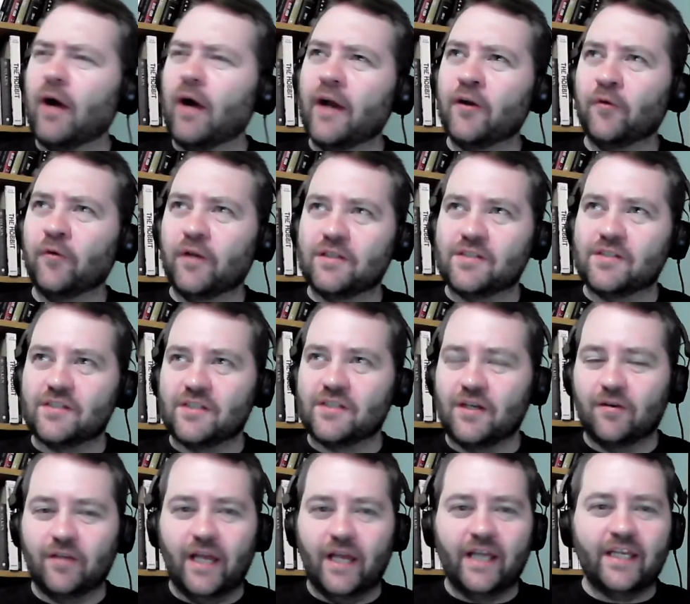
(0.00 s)
I can't
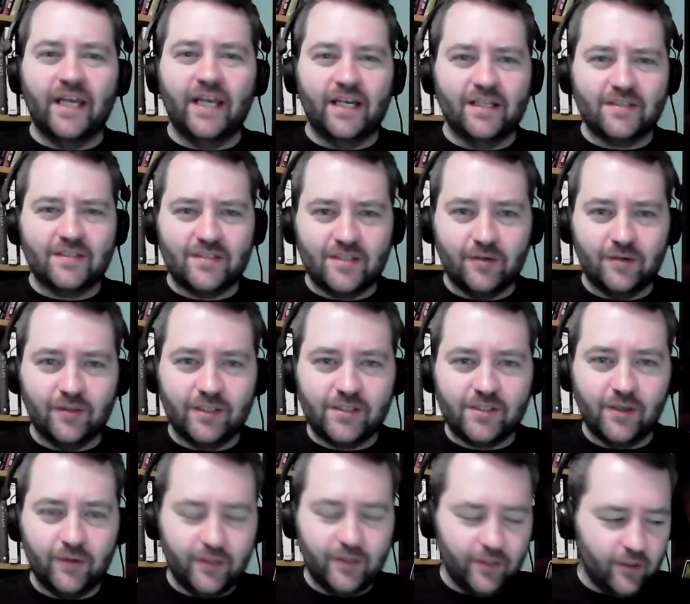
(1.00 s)
necessarily
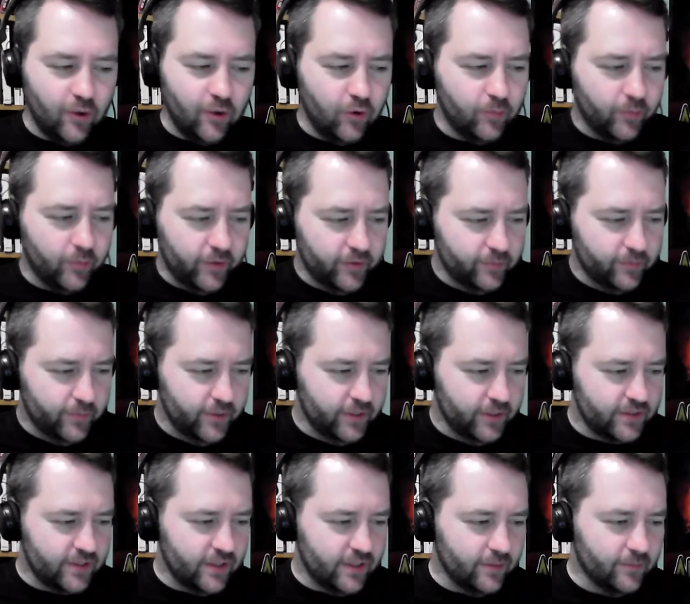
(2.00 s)
tell you the culprit,
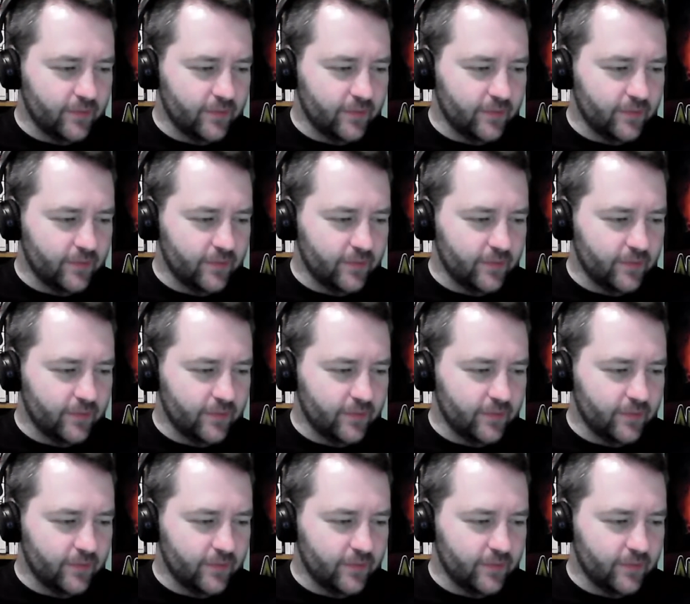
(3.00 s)
but